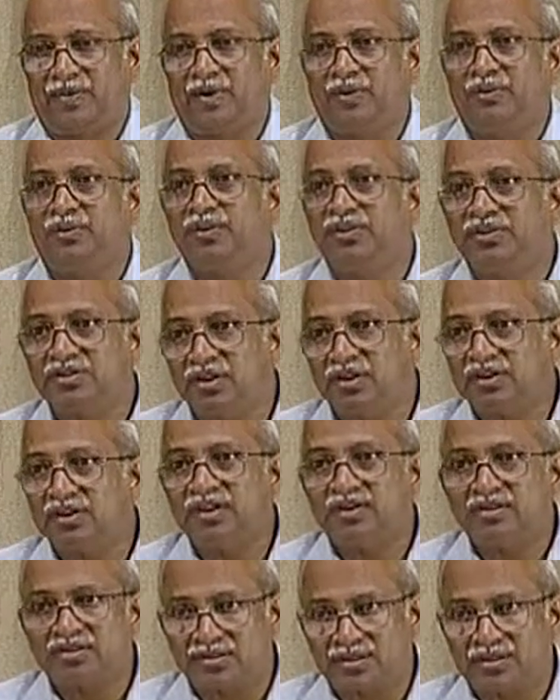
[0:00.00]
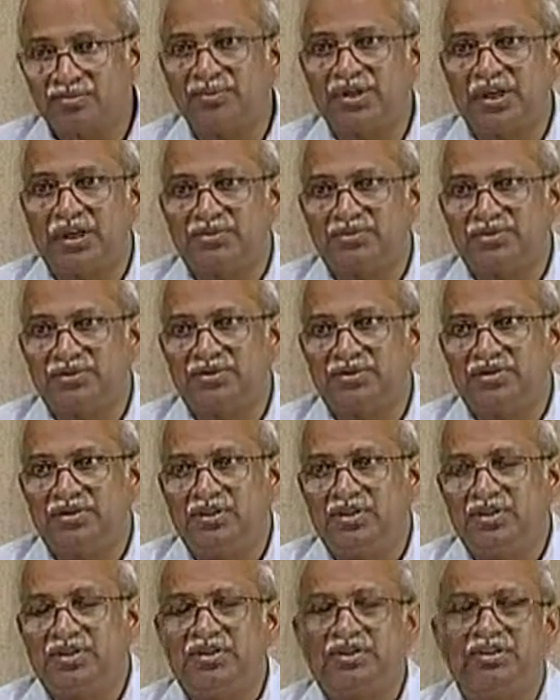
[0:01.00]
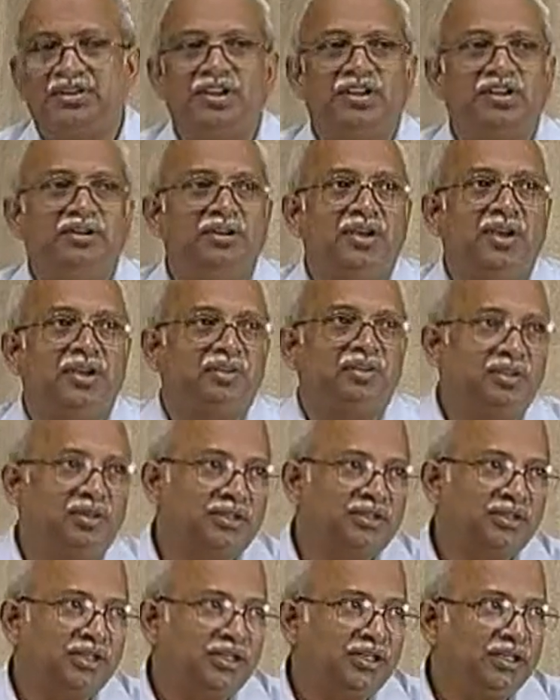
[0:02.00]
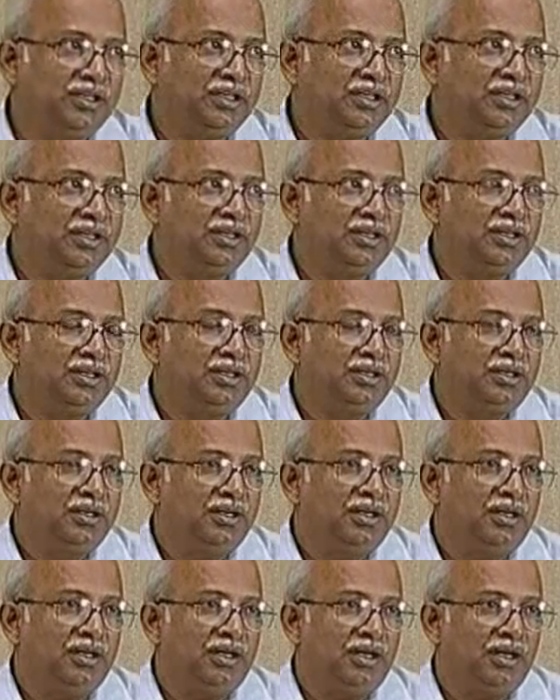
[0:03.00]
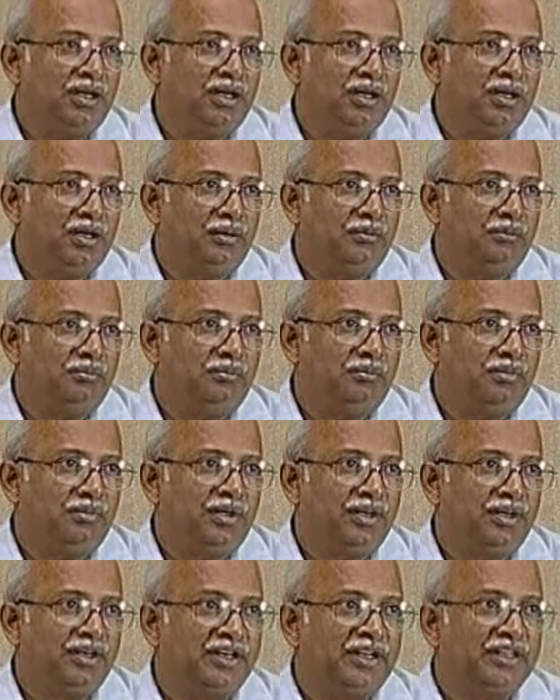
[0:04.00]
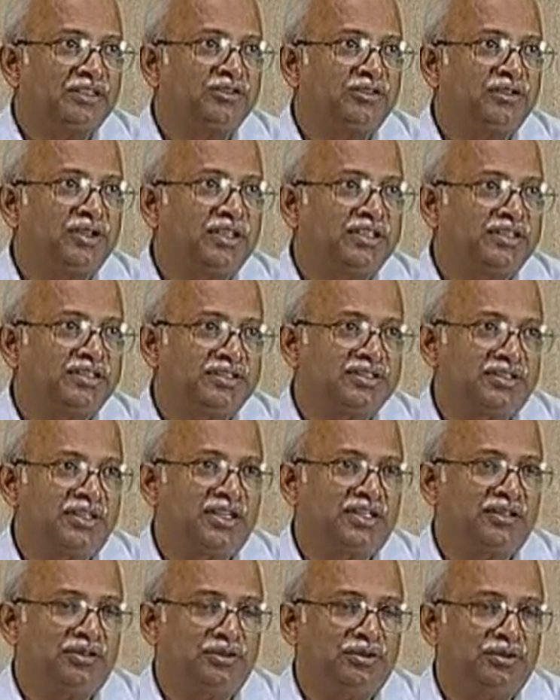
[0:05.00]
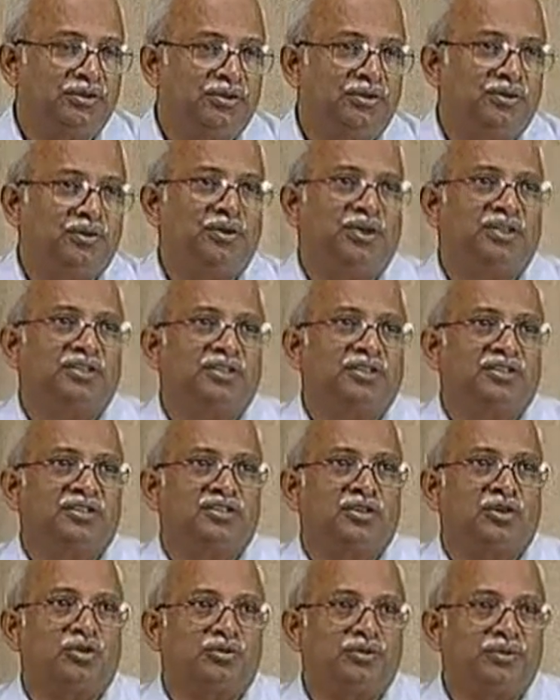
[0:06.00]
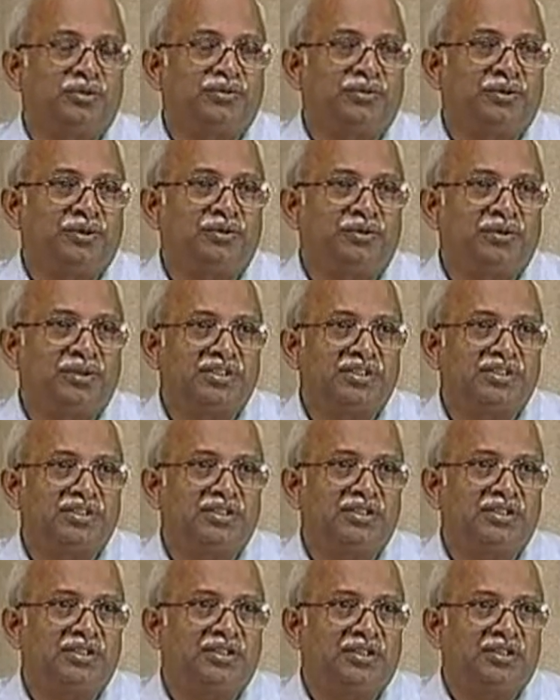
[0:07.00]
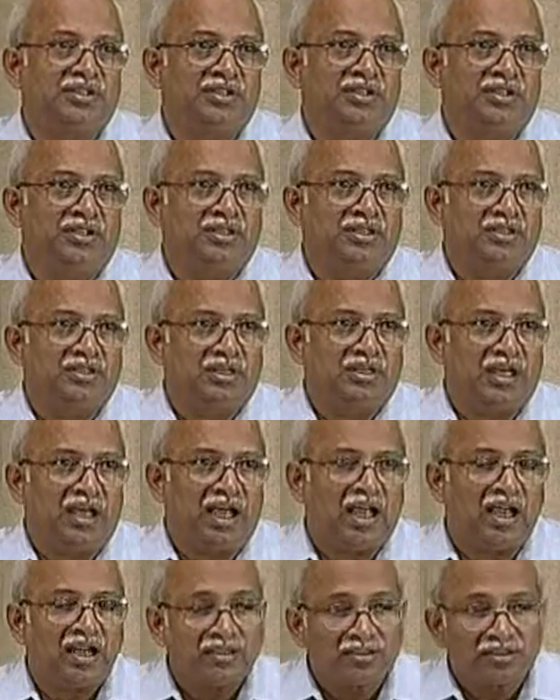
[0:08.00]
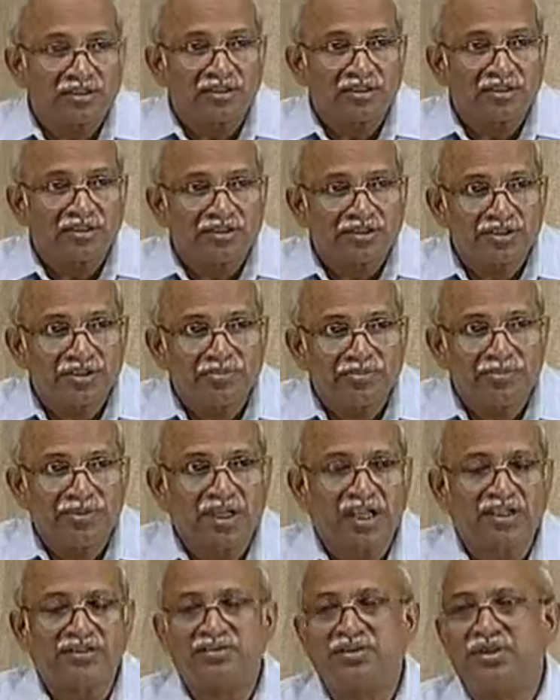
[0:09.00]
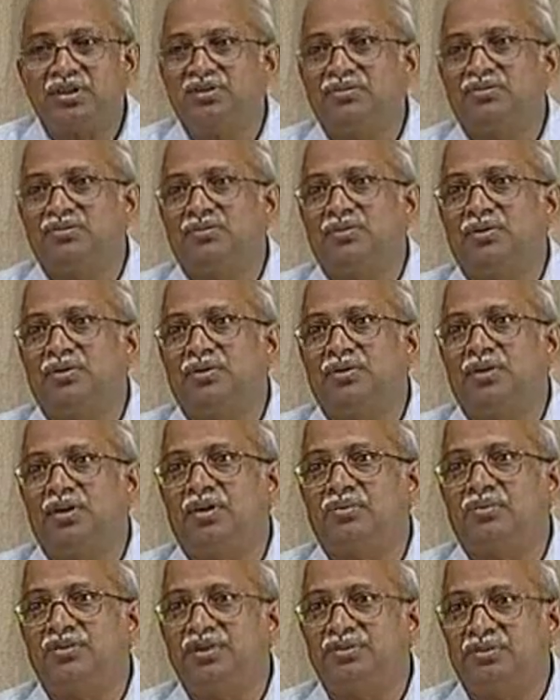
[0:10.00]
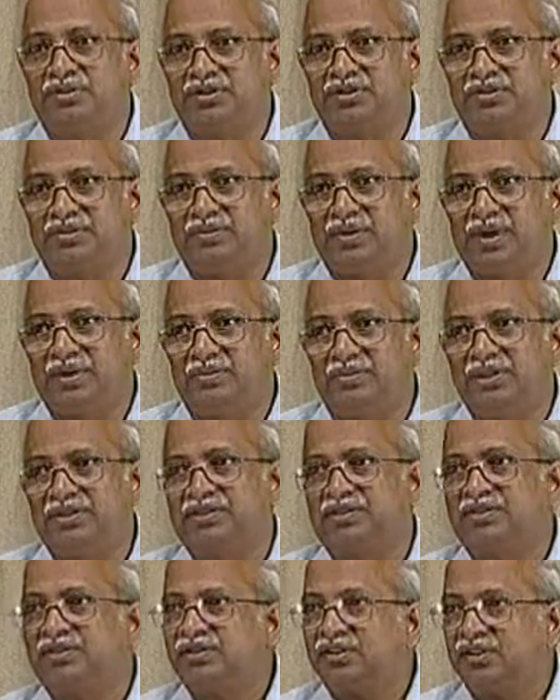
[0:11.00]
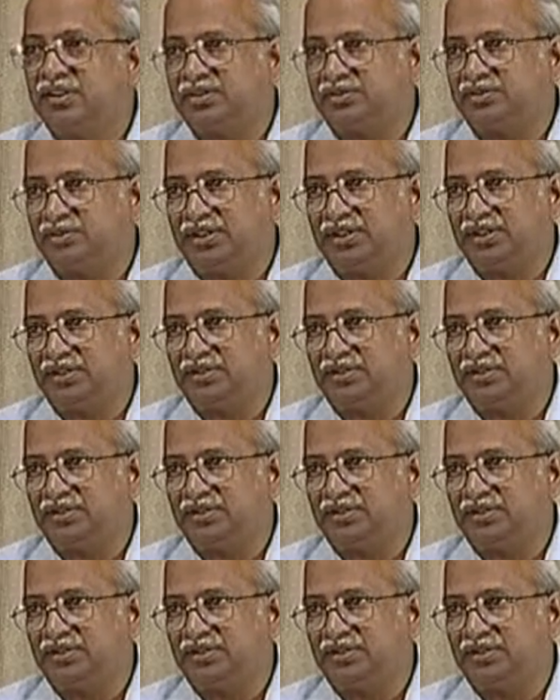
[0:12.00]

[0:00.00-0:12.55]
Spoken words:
which occurs sometimes, then you have got a resonance scenario where the short wave frequency and the ship natural frequency of vibration resonate.